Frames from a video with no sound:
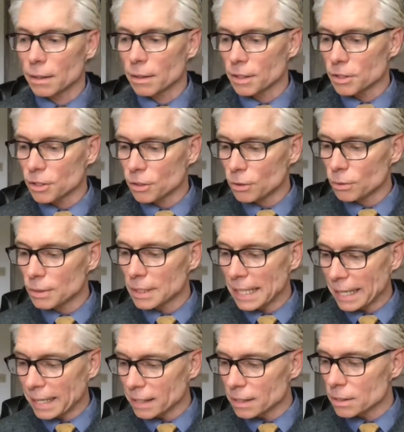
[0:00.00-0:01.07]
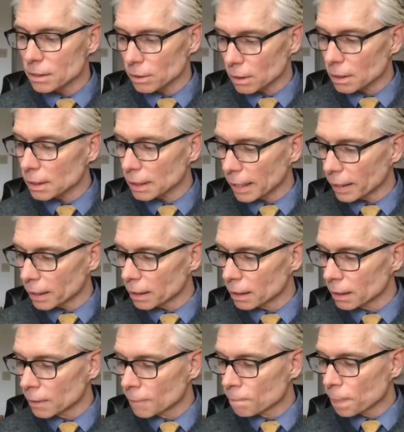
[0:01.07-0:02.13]
two days look like,
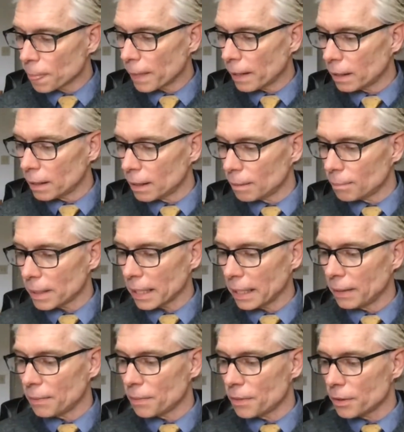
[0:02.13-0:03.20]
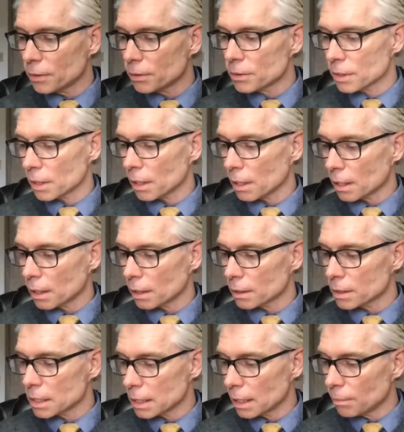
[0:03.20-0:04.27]
and those are
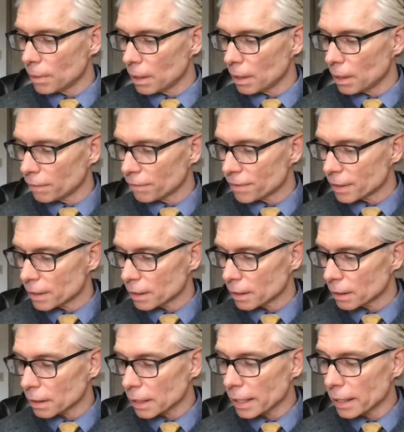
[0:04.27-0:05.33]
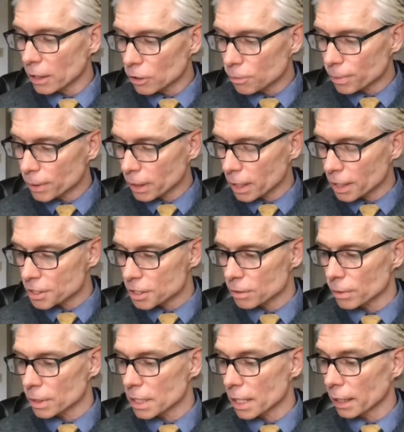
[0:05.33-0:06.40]
some of the health precautions
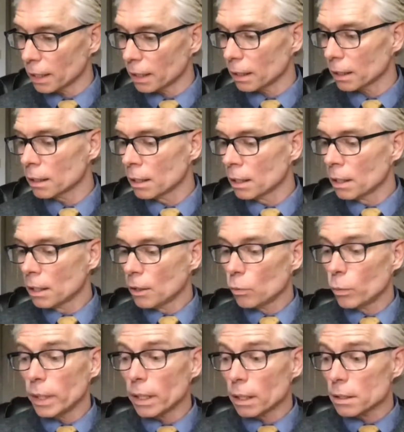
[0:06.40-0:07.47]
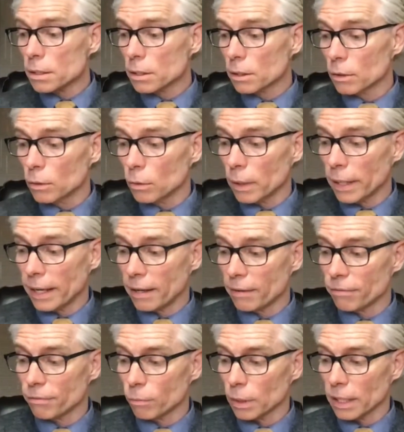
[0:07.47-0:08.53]
we're taking. We also
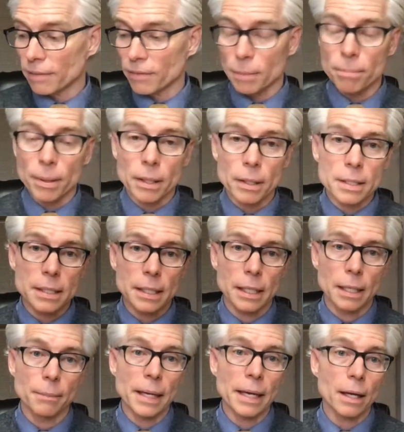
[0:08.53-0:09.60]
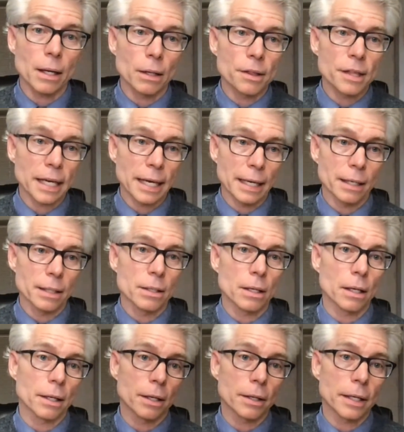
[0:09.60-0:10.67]
will have a part-time health aide
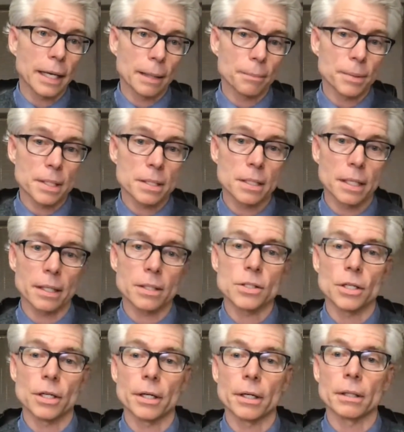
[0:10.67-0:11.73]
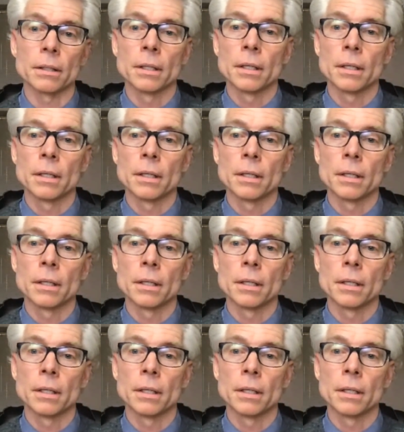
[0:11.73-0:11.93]
on our campus next year.